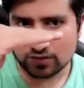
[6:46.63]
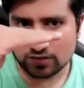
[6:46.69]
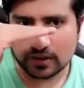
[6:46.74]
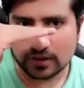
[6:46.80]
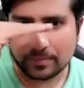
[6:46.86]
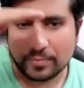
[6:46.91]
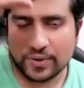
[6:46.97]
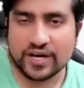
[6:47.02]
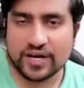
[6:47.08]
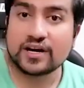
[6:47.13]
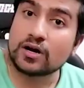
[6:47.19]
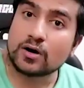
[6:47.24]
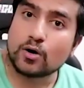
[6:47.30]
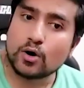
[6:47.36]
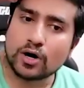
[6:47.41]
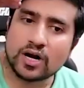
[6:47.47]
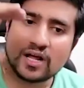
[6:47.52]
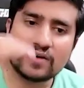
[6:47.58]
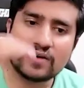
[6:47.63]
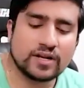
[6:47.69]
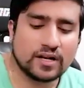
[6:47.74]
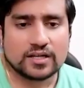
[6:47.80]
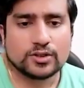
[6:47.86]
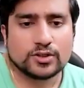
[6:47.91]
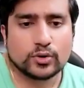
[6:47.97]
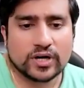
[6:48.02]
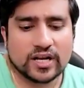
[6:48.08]
the parent code level.
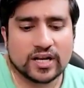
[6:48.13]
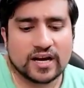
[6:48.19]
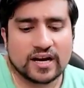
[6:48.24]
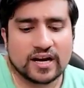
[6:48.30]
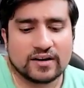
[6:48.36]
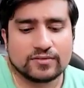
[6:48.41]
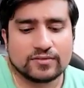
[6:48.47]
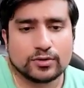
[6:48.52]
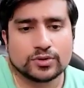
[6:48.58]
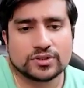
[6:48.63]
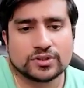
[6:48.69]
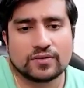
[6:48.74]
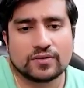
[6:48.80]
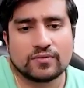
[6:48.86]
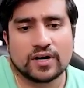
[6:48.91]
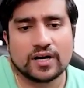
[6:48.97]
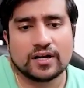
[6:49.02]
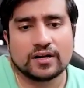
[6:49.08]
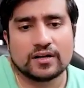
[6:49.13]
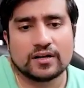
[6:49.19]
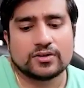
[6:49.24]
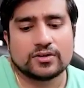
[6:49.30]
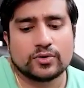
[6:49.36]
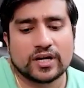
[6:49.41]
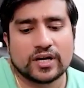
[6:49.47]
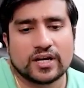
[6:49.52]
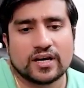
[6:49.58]
You can have user 1,
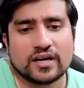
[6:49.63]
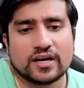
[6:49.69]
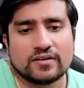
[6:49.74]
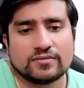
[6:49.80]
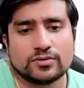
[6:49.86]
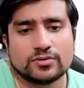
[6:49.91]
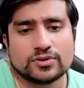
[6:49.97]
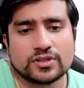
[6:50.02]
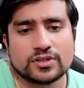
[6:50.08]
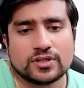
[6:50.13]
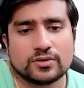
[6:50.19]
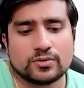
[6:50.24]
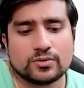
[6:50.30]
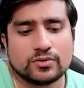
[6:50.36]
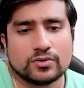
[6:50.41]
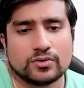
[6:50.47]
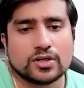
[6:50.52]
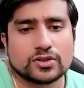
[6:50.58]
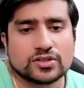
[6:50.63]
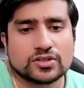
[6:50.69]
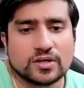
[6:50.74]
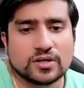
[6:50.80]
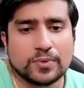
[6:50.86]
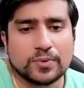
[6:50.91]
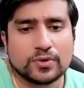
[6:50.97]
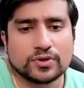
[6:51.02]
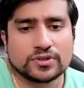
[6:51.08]
you can have user 2. So
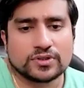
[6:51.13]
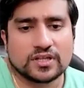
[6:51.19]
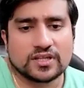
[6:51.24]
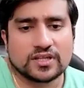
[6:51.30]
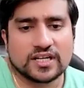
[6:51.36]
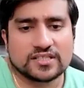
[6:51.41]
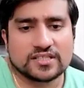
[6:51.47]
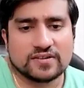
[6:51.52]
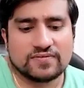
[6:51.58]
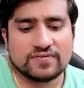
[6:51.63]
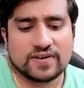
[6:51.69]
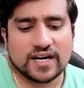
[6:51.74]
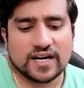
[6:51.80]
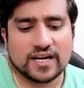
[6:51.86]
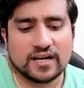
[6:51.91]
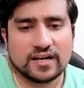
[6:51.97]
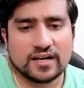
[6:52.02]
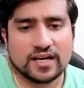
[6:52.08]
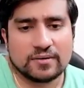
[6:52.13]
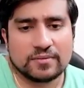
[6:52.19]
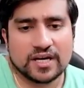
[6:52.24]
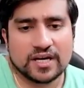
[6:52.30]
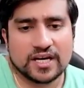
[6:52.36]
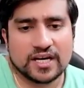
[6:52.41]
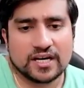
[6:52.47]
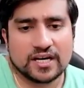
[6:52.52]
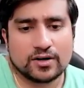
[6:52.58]
suppose there is a file name
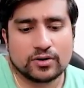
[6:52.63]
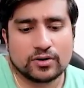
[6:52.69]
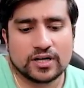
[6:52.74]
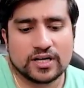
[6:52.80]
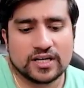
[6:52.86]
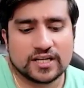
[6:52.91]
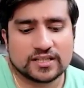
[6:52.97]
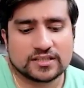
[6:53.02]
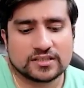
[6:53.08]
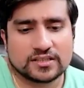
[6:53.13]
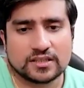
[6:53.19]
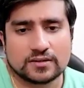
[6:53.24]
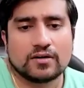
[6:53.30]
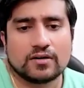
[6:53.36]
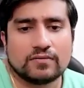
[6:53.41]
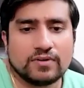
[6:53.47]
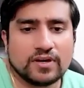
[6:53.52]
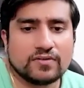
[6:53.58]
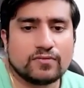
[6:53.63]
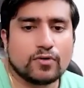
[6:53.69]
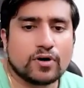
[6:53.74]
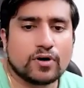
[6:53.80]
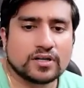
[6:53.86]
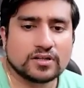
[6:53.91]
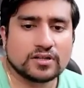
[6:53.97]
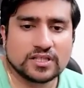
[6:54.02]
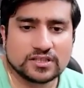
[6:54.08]
a.txt. We
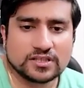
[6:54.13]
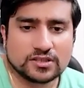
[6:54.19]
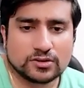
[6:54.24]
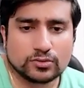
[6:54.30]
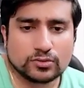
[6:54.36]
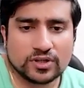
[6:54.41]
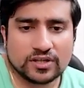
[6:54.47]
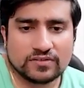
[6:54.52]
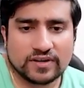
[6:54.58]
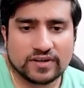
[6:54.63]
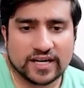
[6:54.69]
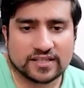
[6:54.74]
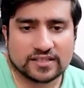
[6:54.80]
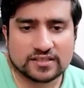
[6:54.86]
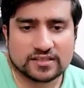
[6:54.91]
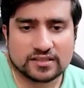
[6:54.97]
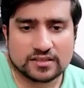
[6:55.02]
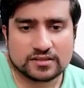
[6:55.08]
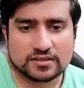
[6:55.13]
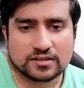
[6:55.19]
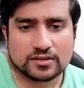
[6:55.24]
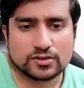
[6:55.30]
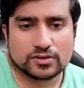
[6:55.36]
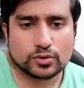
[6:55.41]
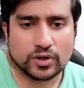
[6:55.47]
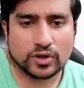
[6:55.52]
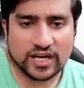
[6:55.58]
want this to give access.
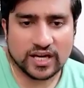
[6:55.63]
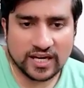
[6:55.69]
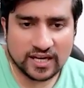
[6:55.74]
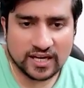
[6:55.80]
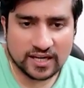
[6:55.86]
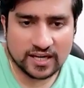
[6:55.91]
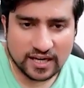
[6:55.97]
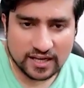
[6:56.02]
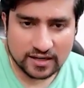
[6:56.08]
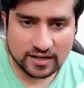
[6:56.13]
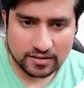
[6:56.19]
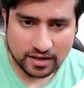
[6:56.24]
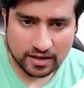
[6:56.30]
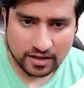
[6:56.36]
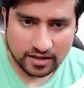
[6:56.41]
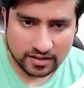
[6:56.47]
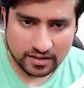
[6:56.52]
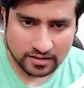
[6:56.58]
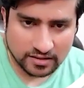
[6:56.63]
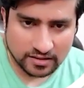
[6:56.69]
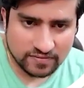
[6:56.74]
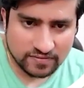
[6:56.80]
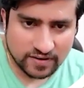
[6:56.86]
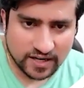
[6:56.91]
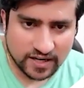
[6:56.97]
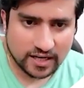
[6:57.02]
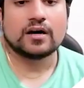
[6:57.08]
So A can run the
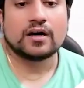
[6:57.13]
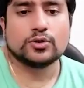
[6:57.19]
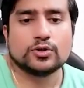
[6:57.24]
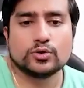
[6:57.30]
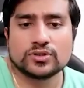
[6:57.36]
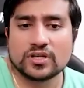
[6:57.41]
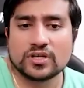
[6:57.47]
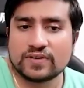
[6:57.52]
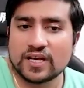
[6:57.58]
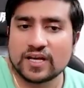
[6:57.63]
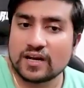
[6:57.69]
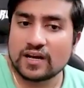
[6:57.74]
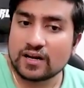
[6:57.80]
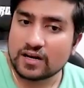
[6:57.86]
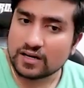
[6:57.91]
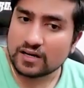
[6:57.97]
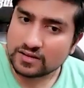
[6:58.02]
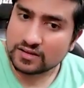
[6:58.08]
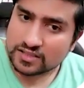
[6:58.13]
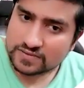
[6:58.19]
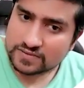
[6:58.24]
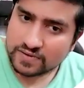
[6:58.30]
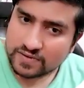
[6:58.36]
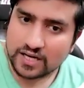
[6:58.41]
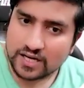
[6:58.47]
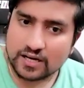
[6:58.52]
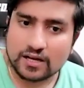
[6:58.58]
file. User 1 can run this
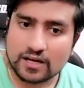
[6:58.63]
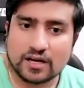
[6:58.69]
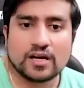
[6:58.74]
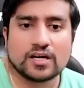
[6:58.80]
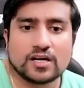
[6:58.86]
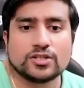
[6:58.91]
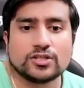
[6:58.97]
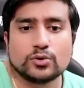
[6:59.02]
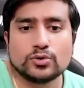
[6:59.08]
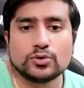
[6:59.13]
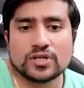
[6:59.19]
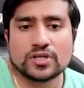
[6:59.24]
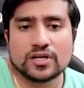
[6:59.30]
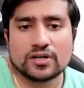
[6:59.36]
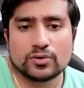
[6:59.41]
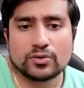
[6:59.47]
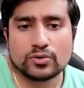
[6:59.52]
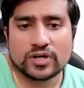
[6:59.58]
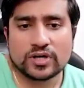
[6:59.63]
file. User 2